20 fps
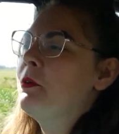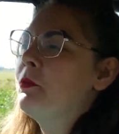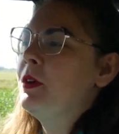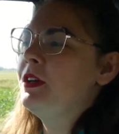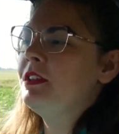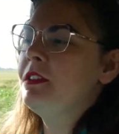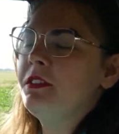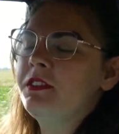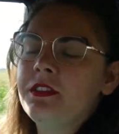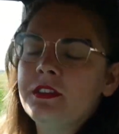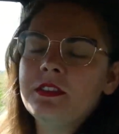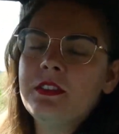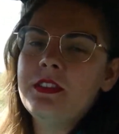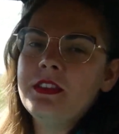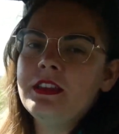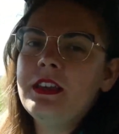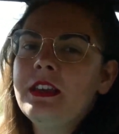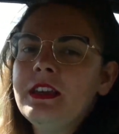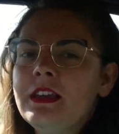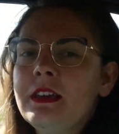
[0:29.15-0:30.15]
with
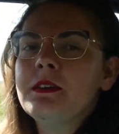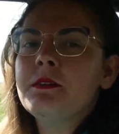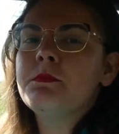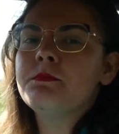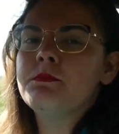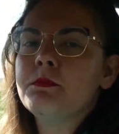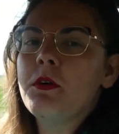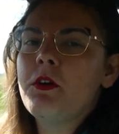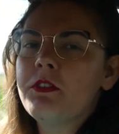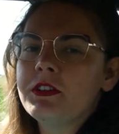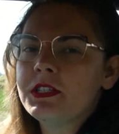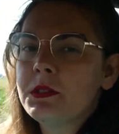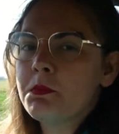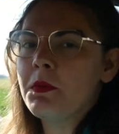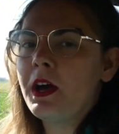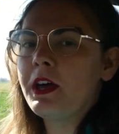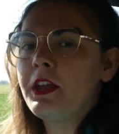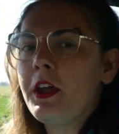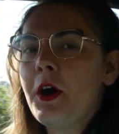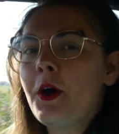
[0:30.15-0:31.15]
the Morris
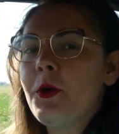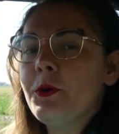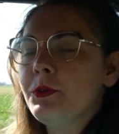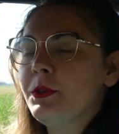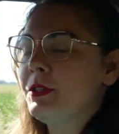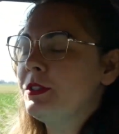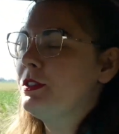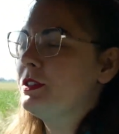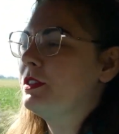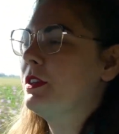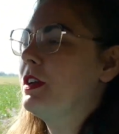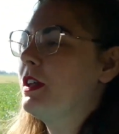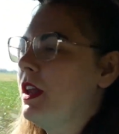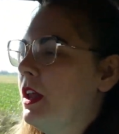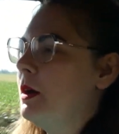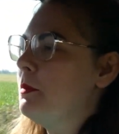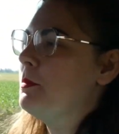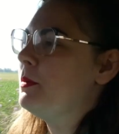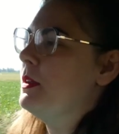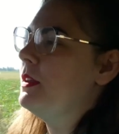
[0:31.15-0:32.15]
Minor Owners
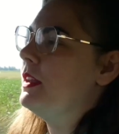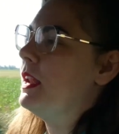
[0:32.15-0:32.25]
Club